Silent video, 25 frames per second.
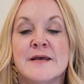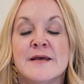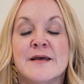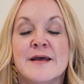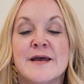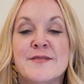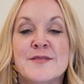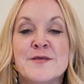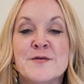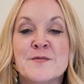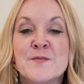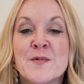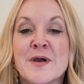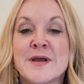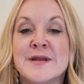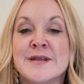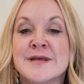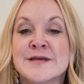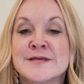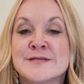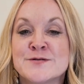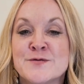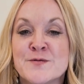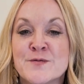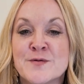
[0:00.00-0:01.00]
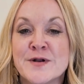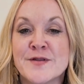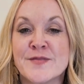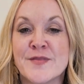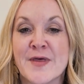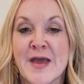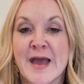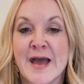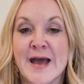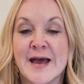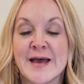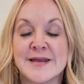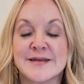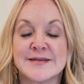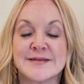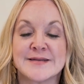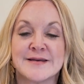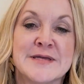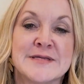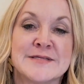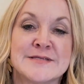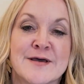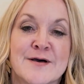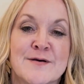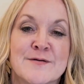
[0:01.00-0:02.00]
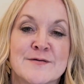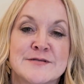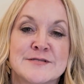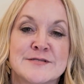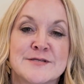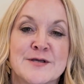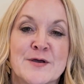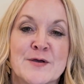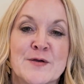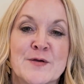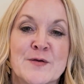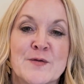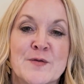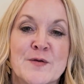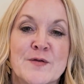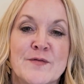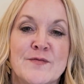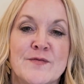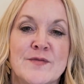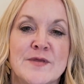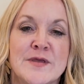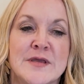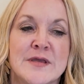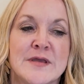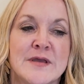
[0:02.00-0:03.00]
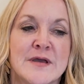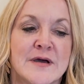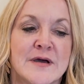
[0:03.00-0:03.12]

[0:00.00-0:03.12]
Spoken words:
And then right next door to that is also the